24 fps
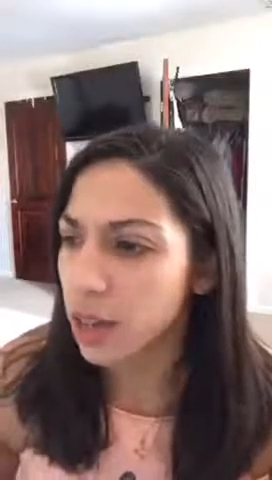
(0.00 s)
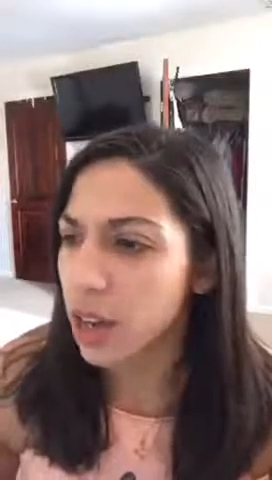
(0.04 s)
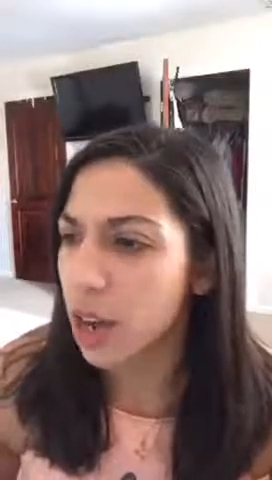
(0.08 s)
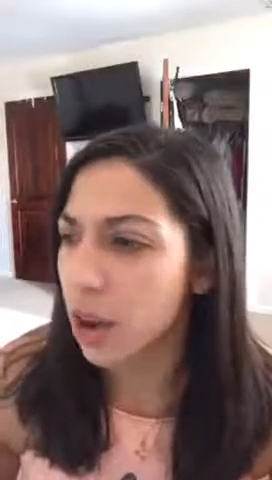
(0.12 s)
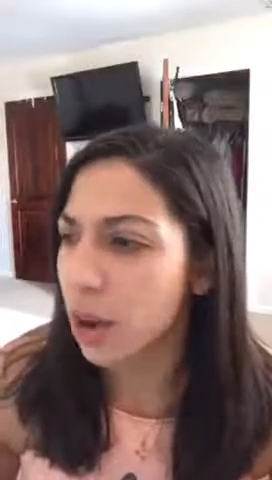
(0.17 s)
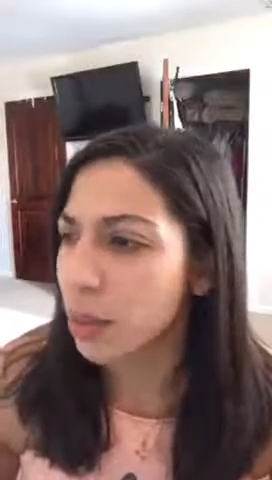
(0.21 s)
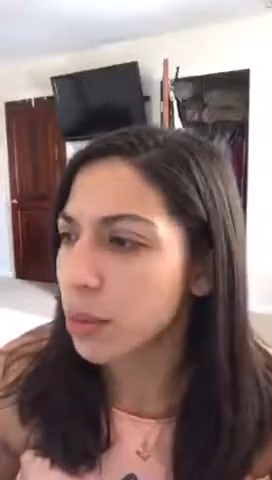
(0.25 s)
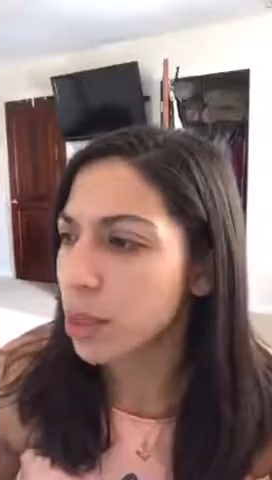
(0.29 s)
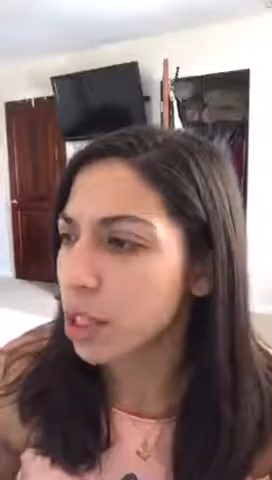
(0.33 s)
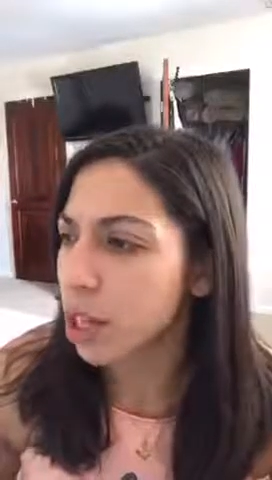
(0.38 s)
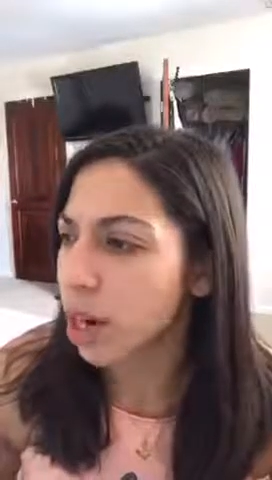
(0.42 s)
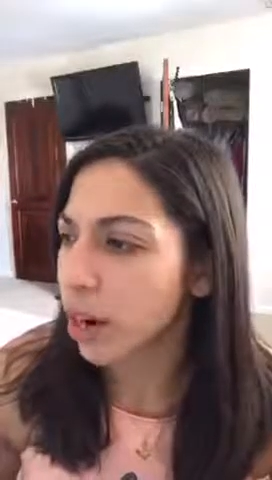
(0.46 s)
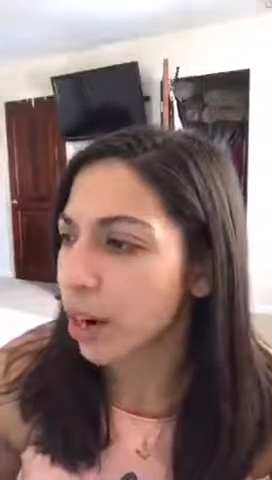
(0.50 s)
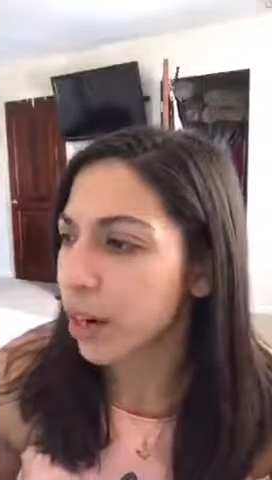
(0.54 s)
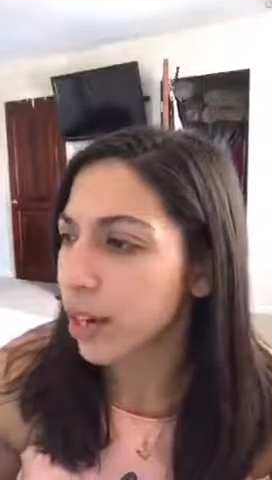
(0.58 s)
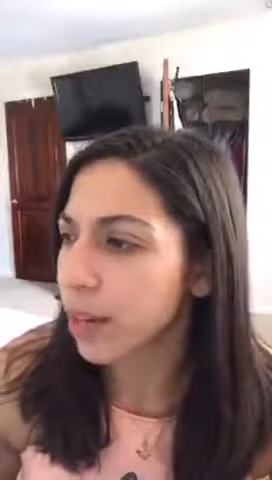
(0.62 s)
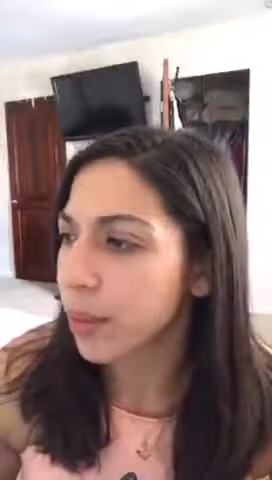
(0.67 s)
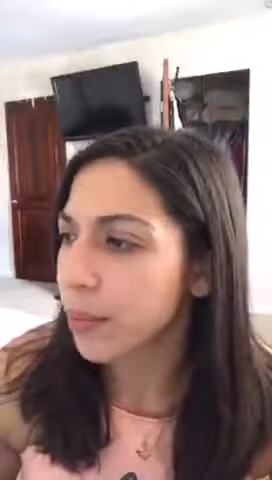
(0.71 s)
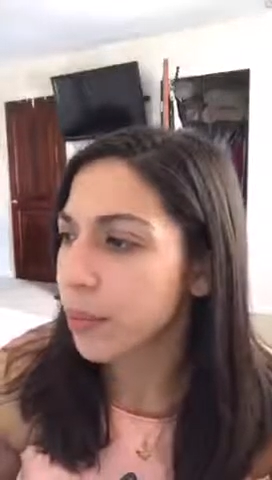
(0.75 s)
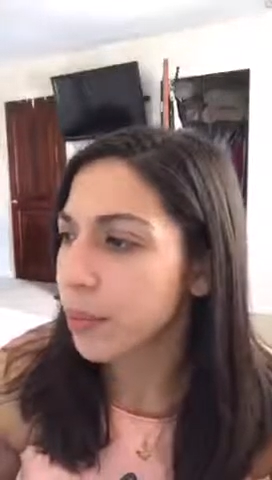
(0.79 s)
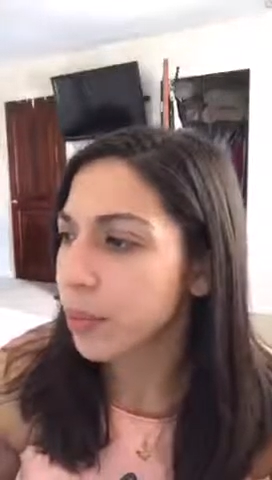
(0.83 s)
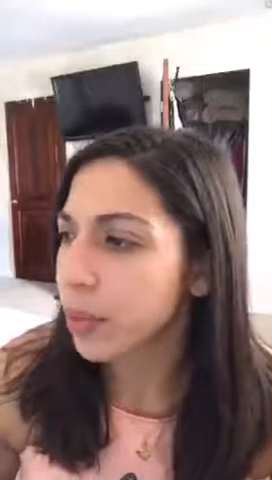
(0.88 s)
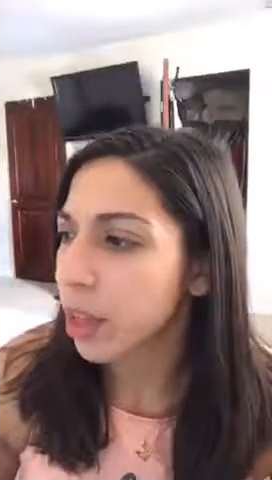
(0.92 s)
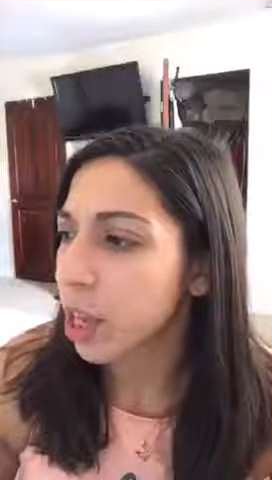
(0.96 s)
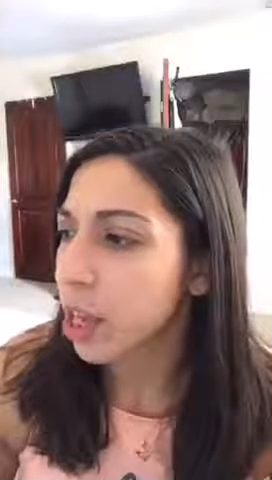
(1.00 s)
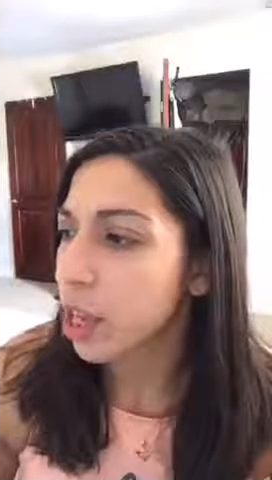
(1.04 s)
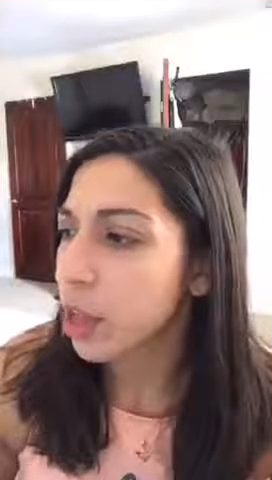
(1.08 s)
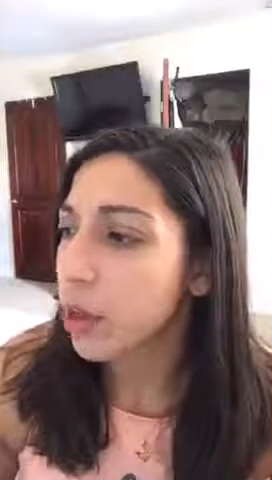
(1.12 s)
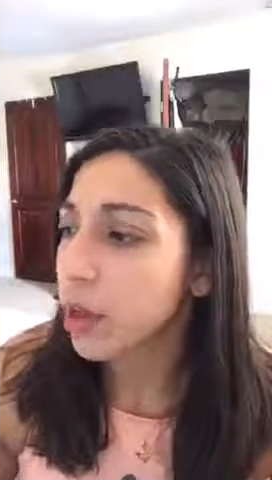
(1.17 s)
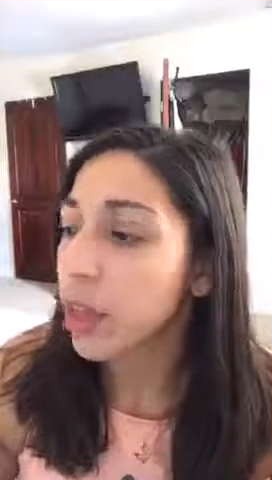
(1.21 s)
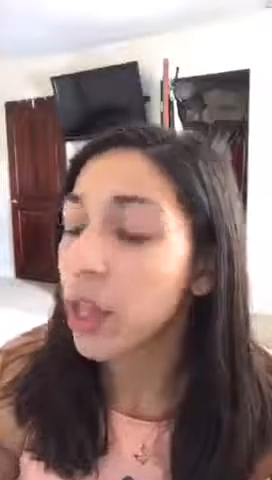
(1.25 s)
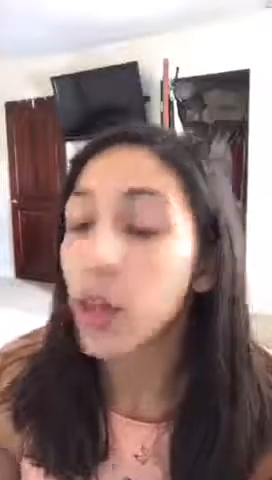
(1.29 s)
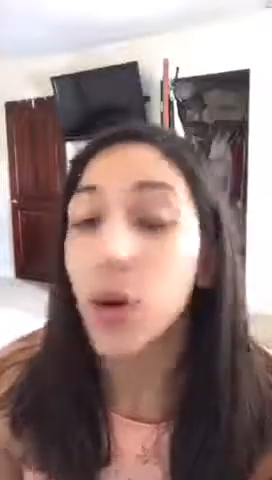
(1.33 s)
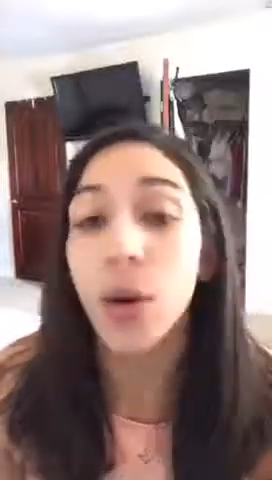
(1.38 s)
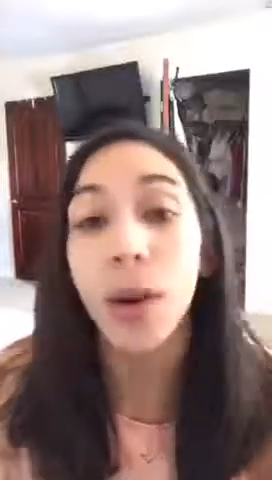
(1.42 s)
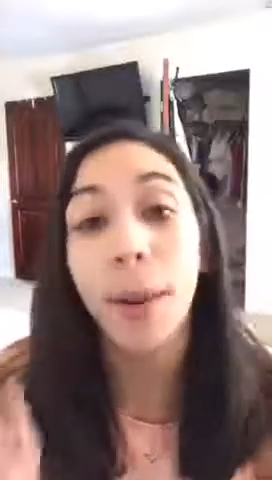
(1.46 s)
No, I'm sorry. You
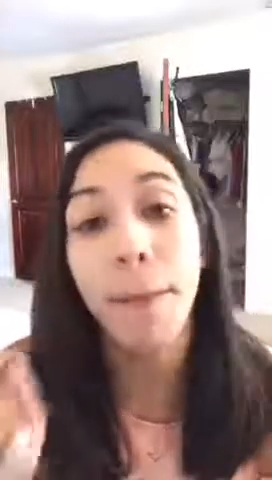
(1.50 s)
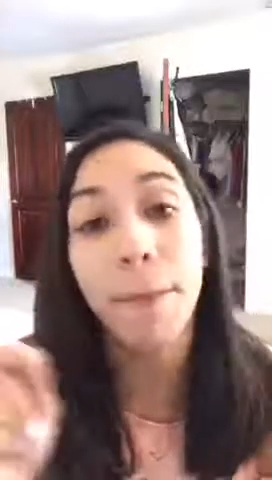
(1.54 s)
can go to